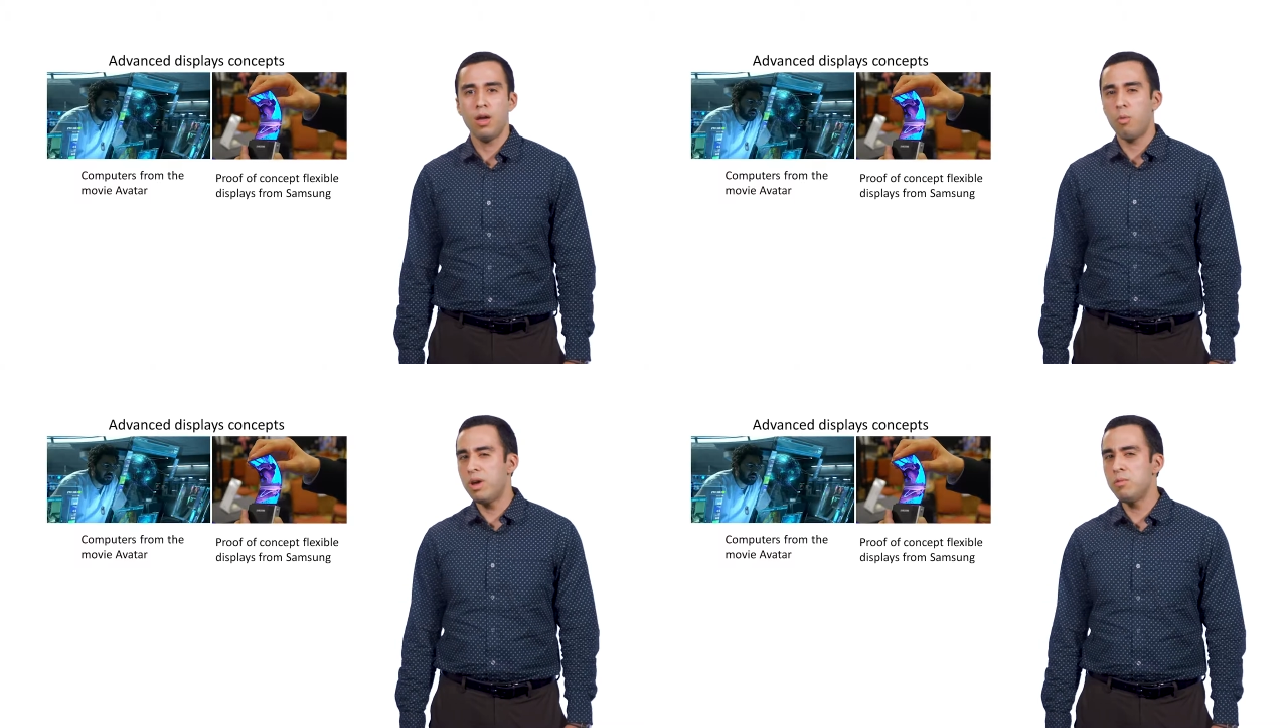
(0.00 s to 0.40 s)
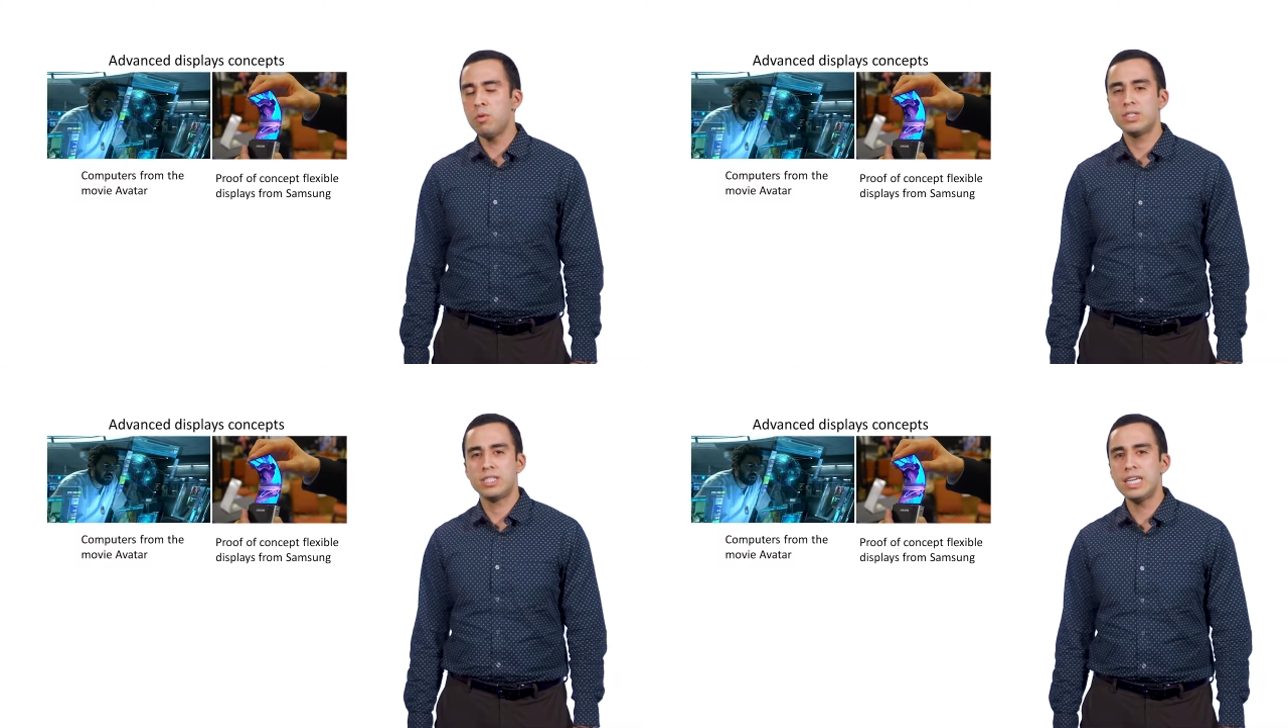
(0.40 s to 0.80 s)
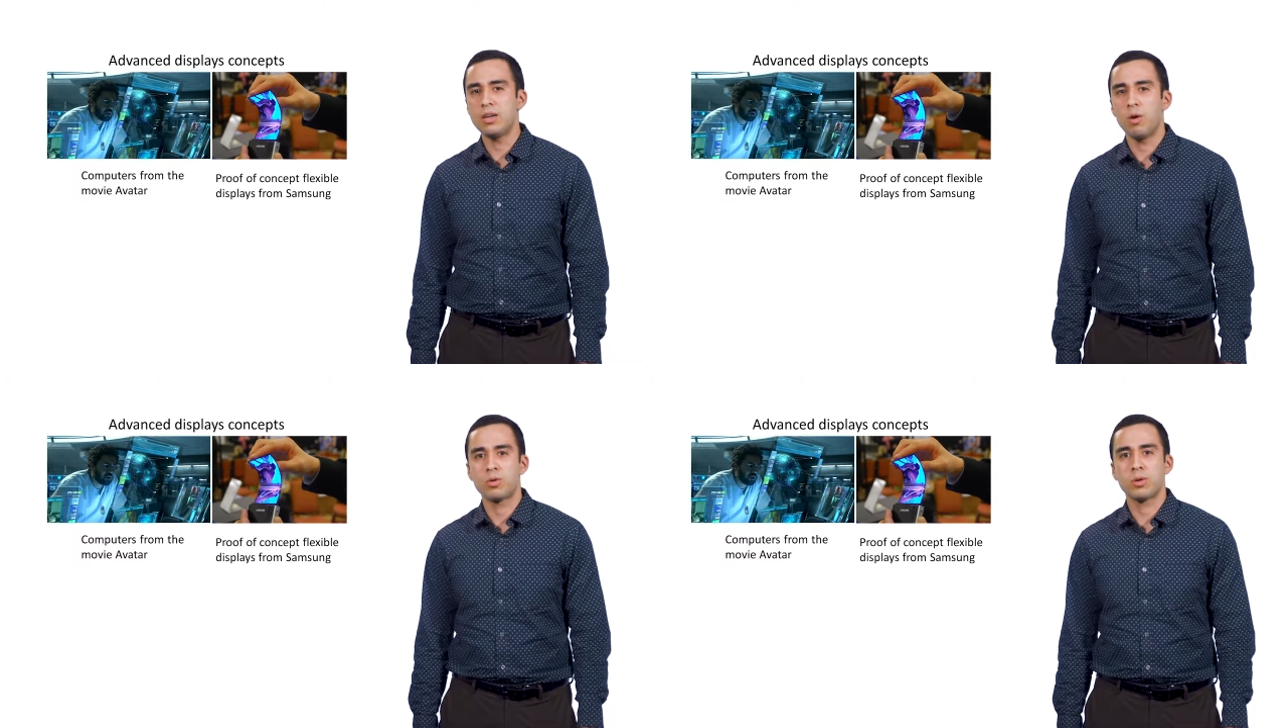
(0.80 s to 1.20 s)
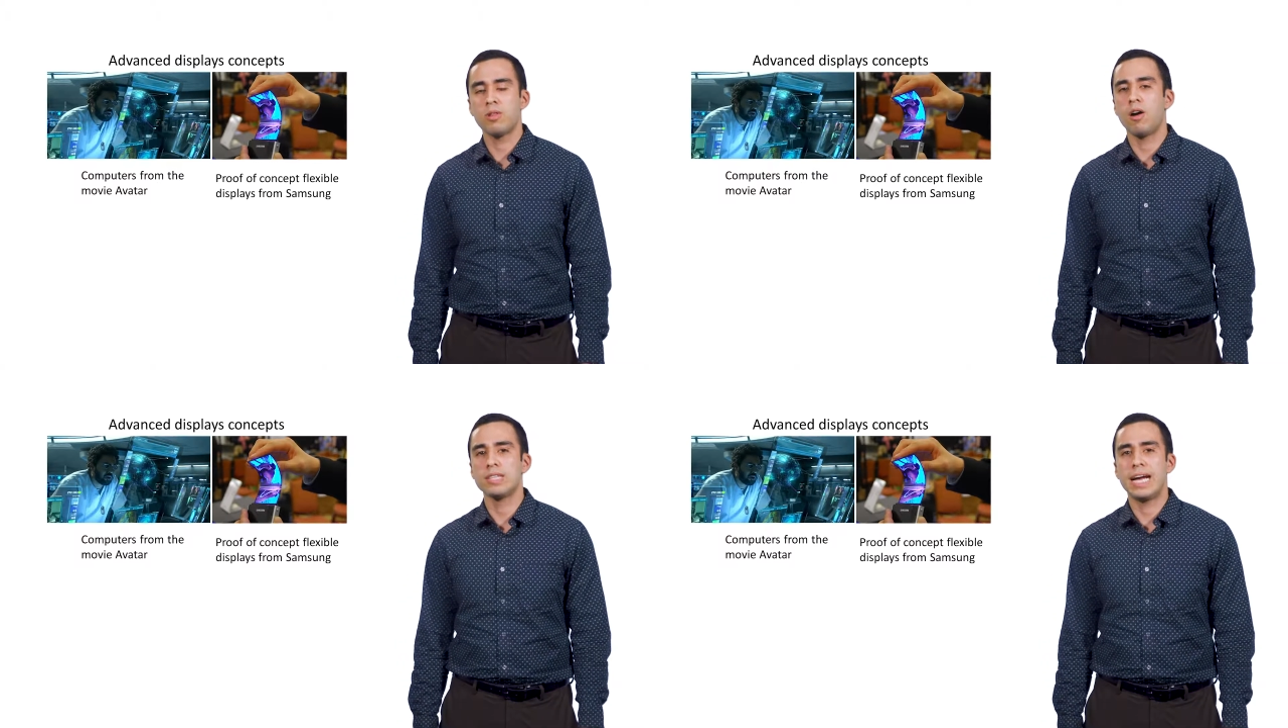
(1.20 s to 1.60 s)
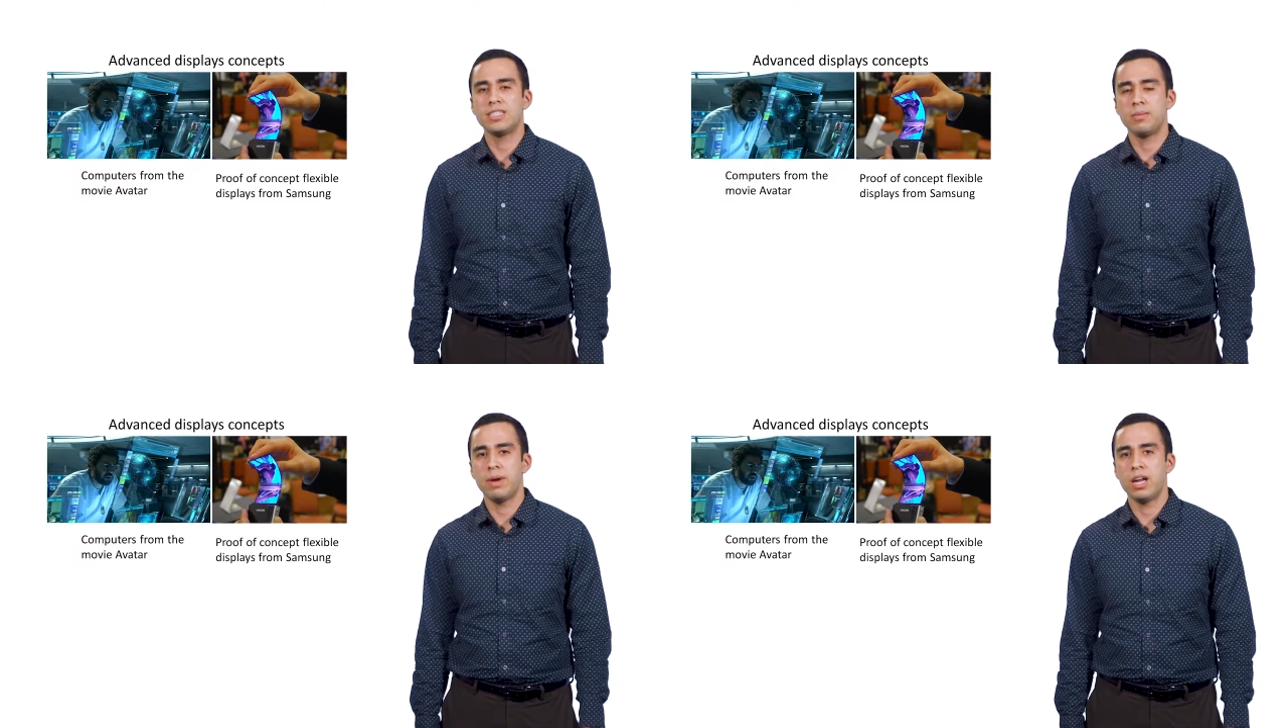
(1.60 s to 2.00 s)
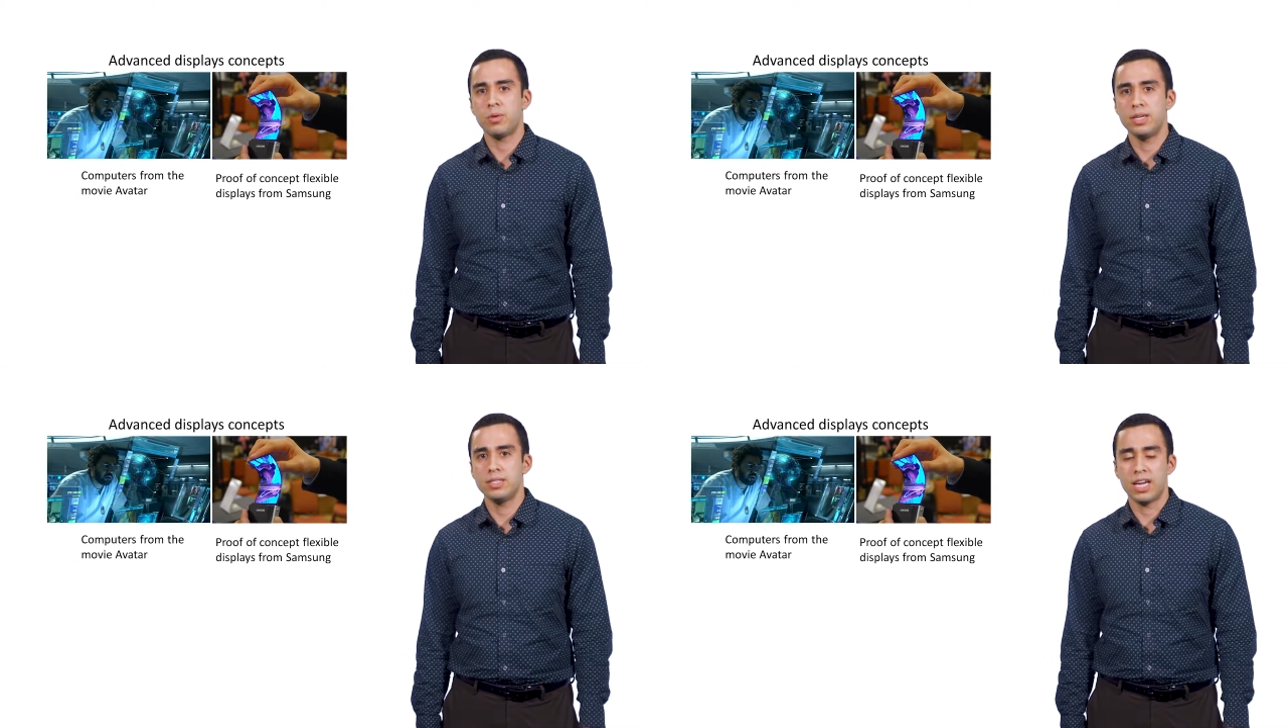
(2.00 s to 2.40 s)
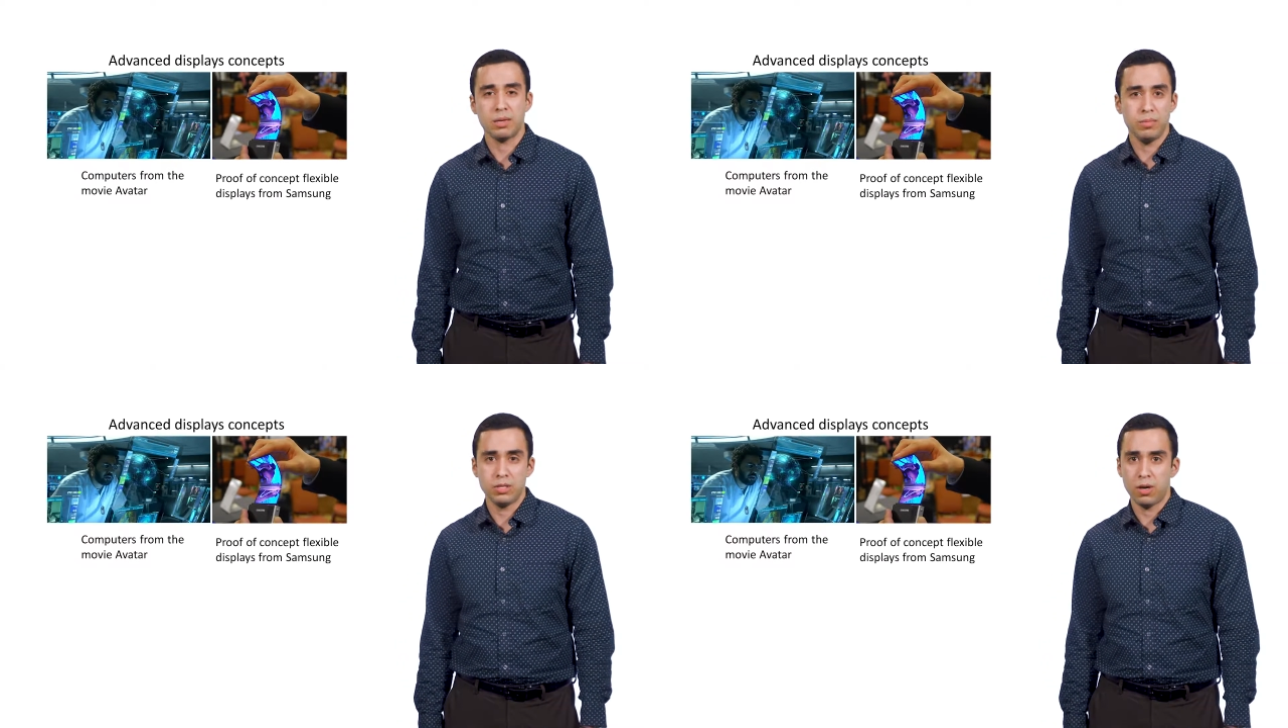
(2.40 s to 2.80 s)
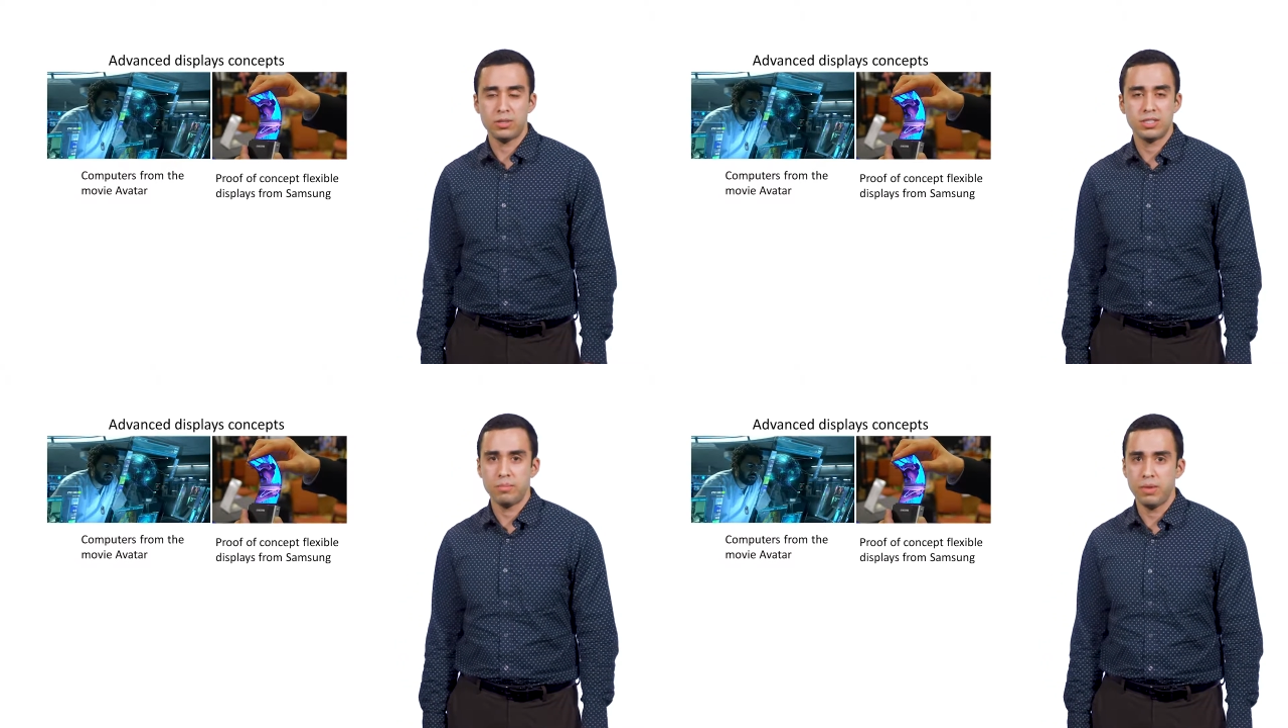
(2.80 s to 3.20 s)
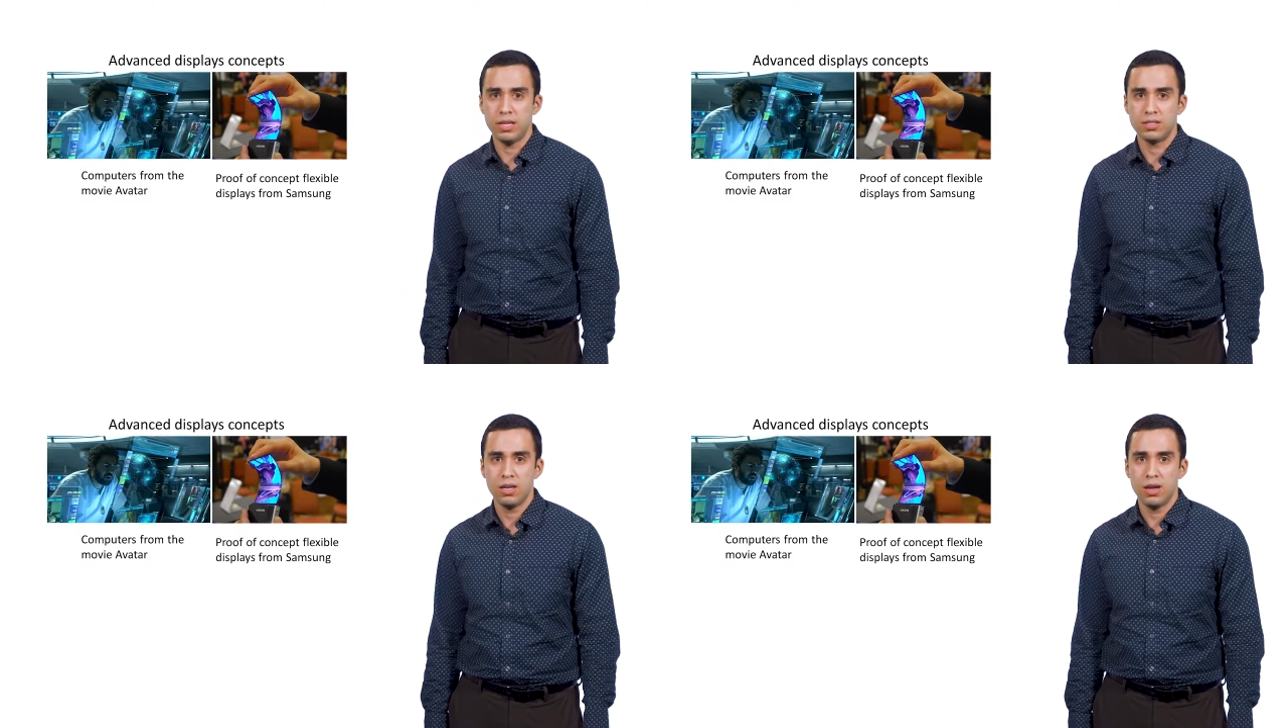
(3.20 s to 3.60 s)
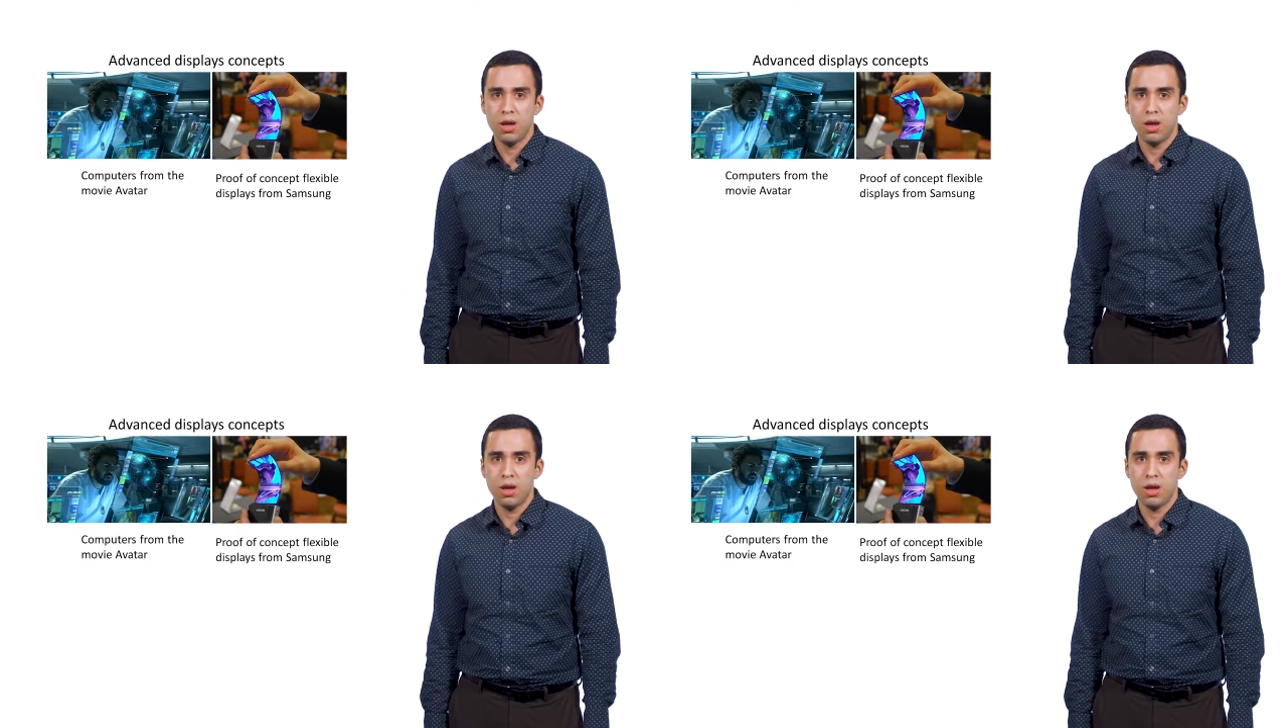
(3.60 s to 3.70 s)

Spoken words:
When will we see ultra-long-lasting batteries that can be charged in minutes,